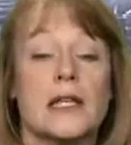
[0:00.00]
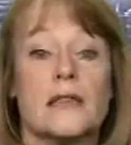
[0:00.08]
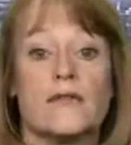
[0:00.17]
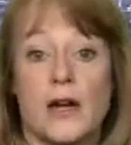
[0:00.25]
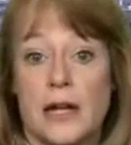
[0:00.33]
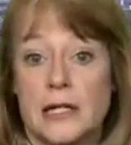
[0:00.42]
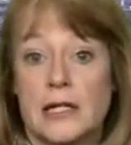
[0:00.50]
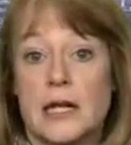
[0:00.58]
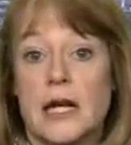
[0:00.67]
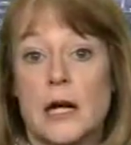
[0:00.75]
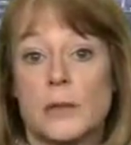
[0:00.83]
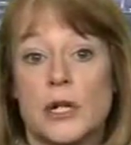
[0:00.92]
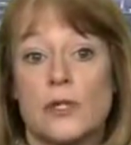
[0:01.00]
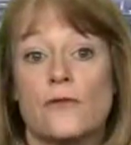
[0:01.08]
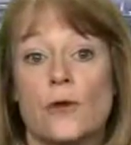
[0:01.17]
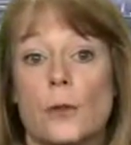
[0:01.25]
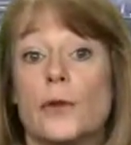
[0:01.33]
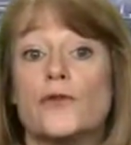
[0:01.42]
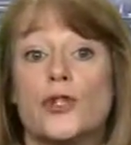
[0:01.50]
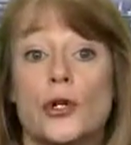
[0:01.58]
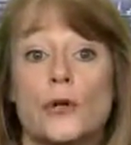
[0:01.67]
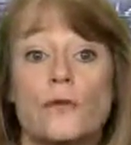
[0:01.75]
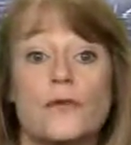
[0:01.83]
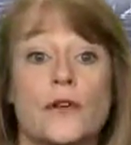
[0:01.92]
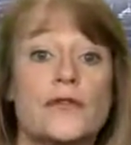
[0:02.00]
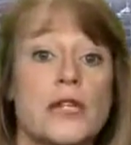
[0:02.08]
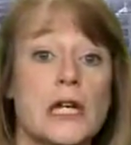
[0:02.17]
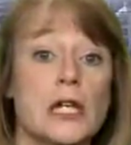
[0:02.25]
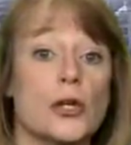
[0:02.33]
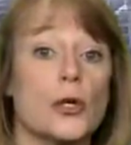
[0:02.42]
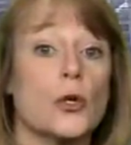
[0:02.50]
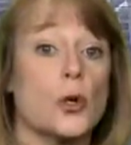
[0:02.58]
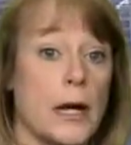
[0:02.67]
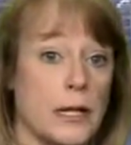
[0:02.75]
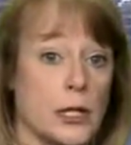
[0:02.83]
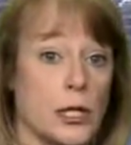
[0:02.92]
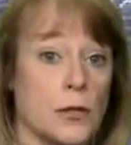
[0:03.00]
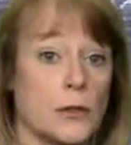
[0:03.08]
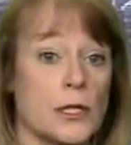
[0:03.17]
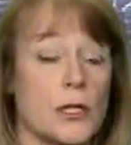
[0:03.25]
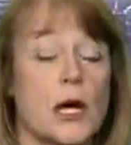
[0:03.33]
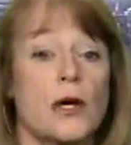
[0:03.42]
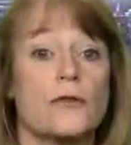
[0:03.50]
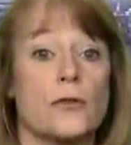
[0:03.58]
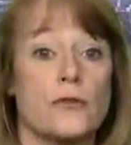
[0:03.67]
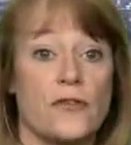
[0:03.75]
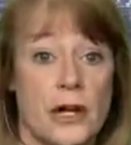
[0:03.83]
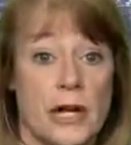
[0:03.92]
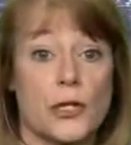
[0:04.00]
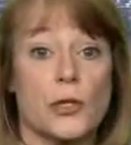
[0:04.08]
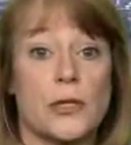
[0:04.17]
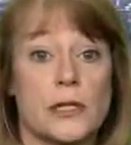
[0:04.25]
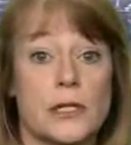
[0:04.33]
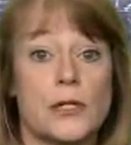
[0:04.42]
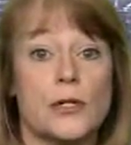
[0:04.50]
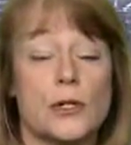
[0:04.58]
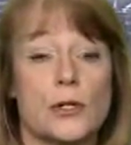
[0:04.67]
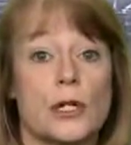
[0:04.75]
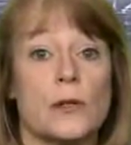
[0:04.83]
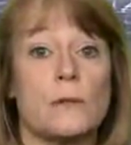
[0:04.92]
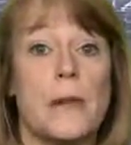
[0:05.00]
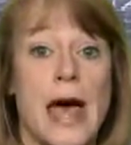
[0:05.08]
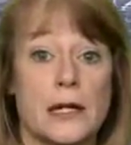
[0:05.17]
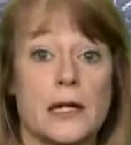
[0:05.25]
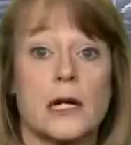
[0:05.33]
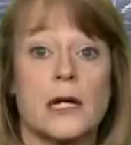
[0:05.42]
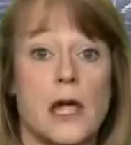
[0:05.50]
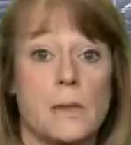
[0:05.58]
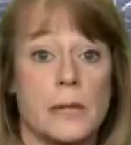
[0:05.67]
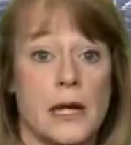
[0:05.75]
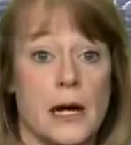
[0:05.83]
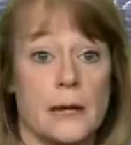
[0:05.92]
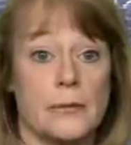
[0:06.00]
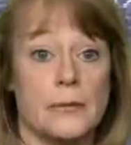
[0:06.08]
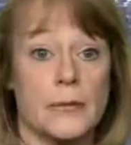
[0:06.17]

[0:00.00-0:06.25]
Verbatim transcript: The financing comes in the form of two 15 year credit notes from financial institution Bancolombia.